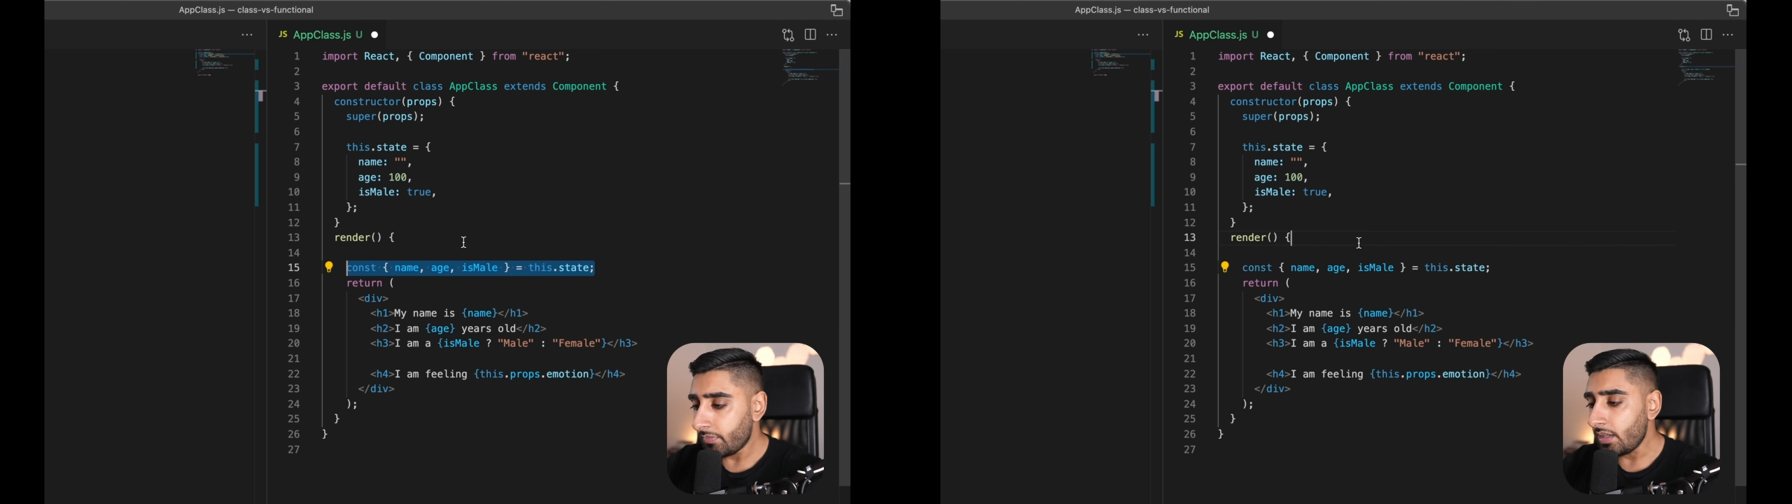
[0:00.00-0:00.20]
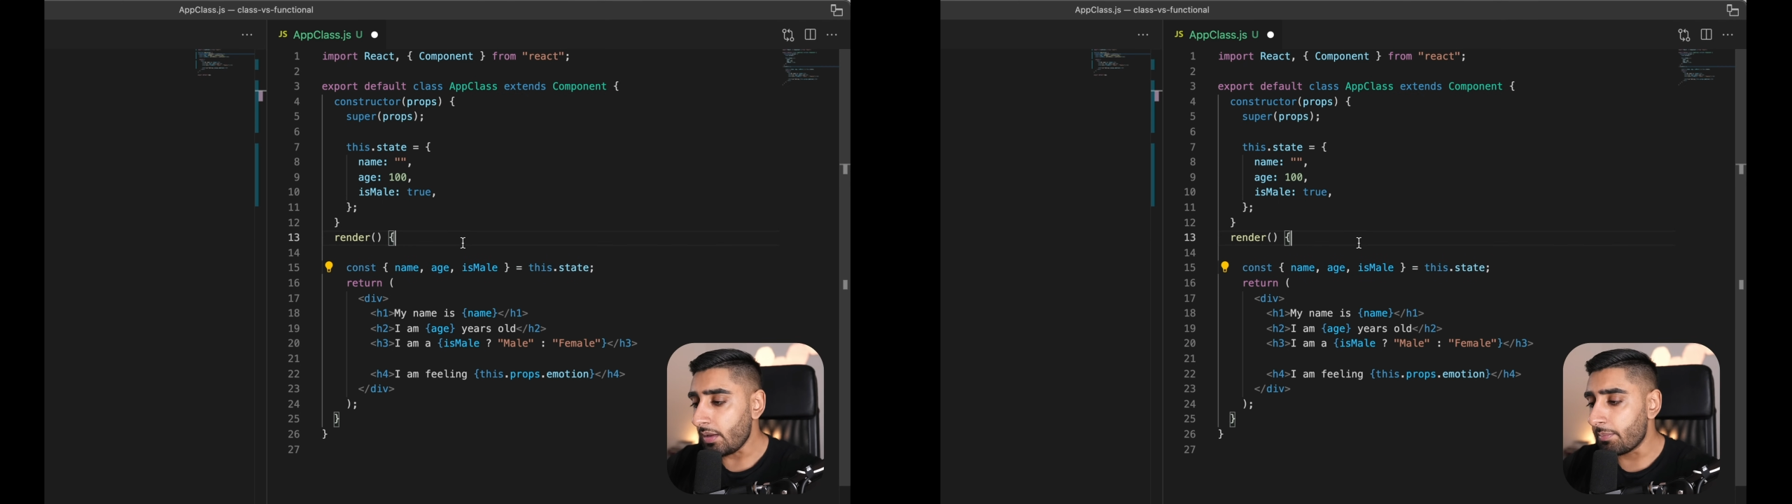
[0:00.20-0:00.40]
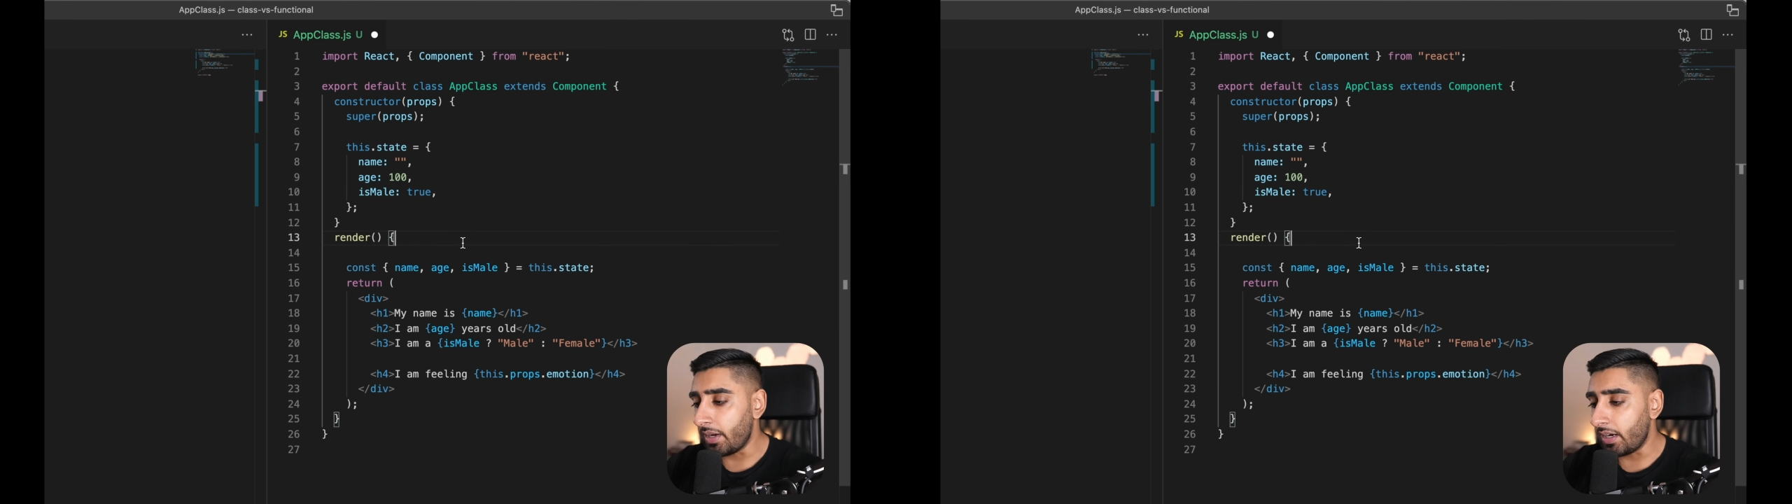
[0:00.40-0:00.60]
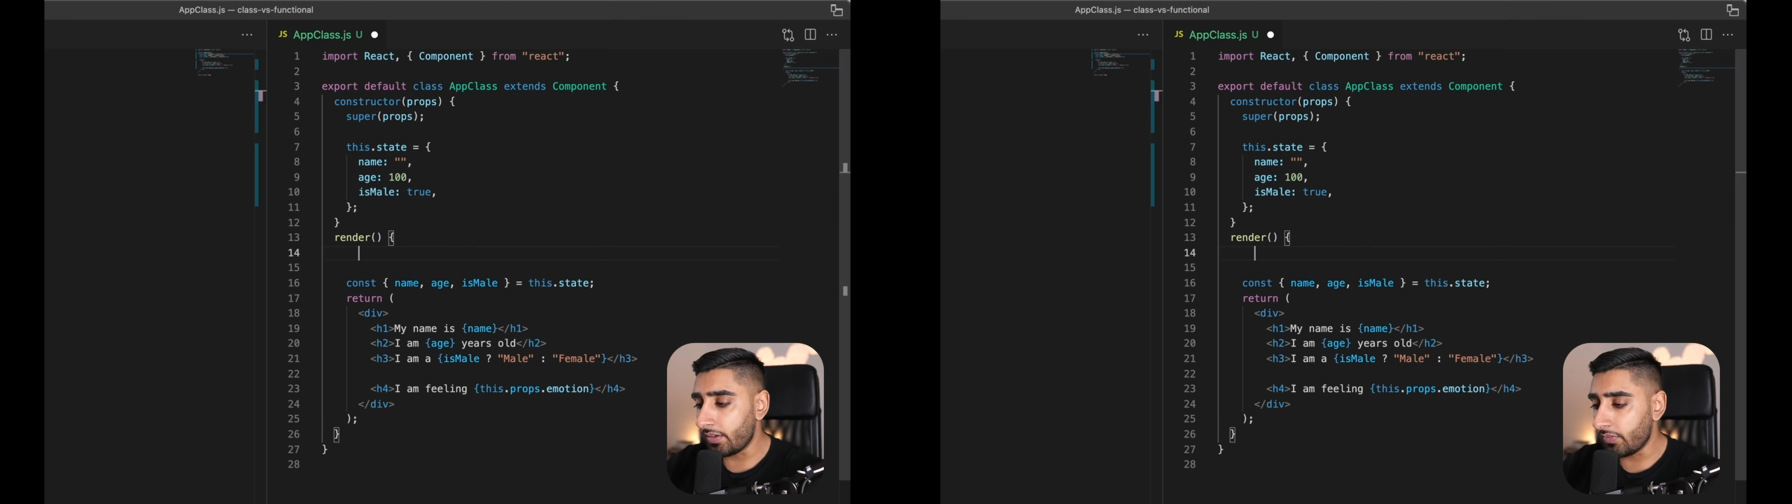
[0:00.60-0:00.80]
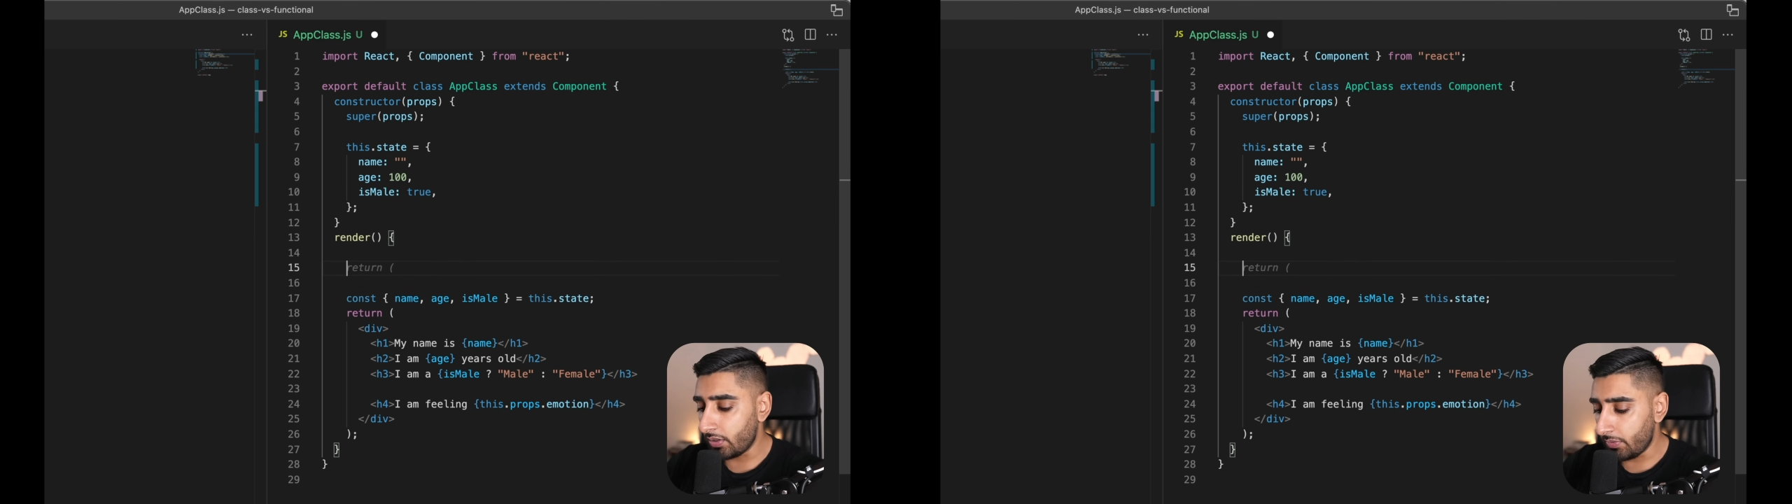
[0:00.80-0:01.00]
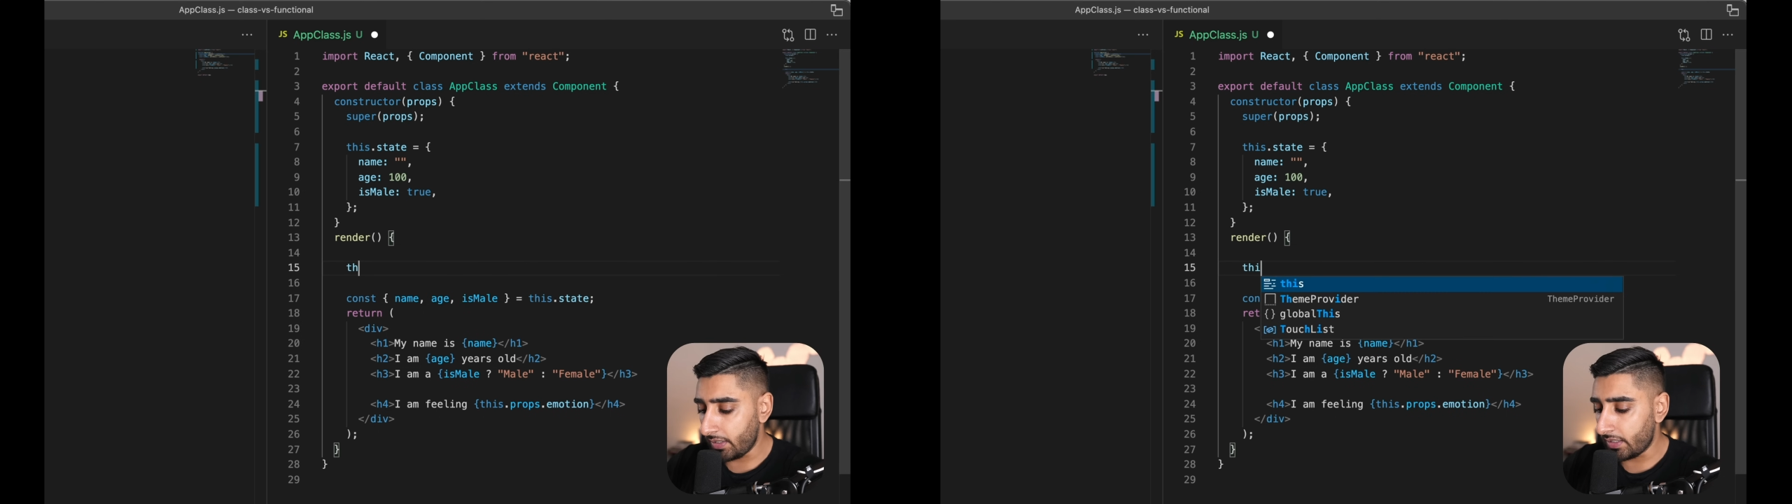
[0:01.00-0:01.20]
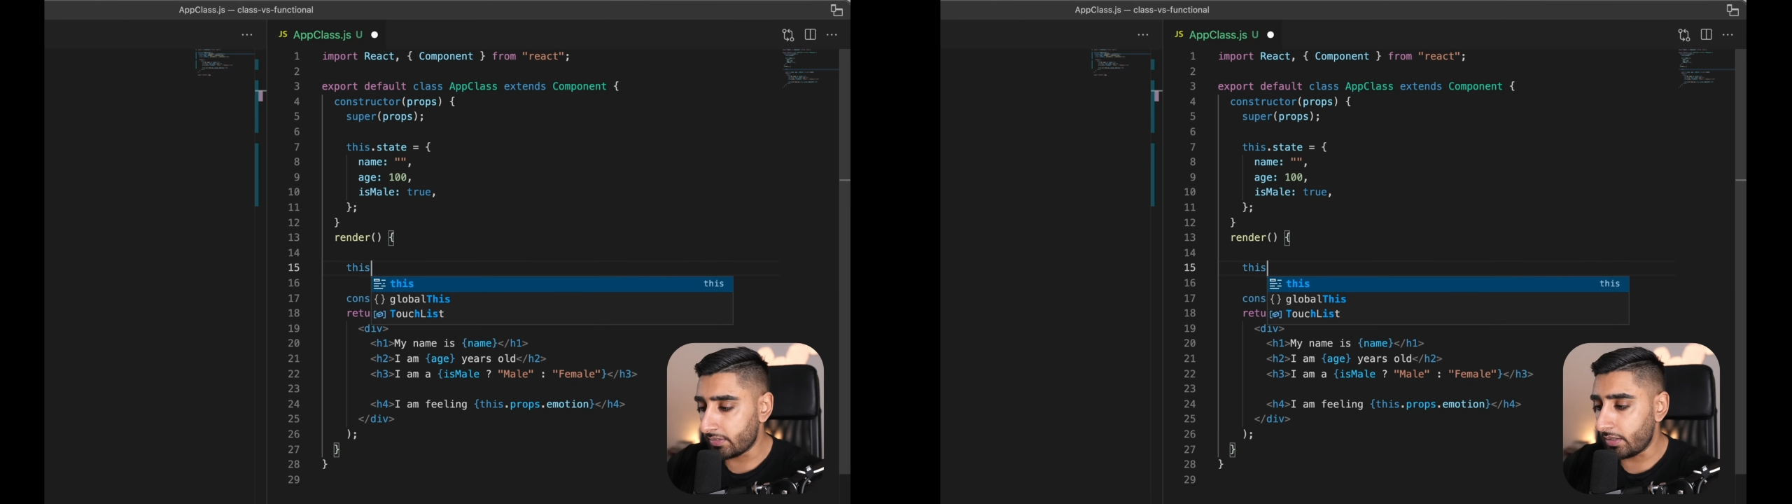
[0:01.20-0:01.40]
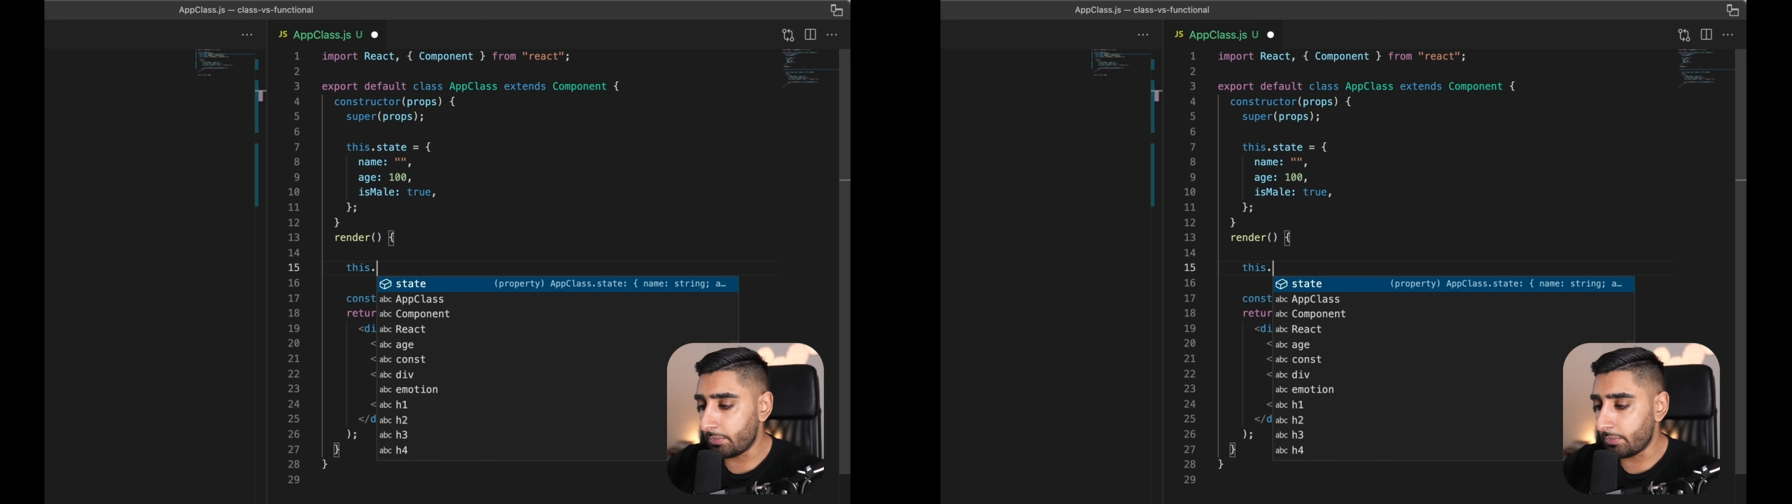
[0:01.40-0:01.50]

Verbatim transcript: But I'll give you a quick example.